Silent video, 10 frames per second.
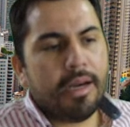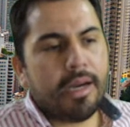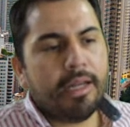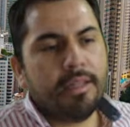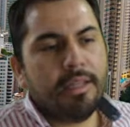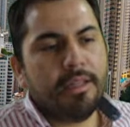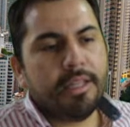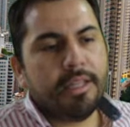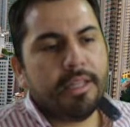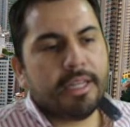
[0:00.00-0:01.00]
and in
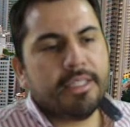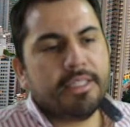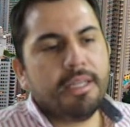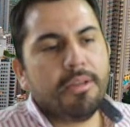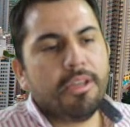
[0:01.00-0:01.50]
the existing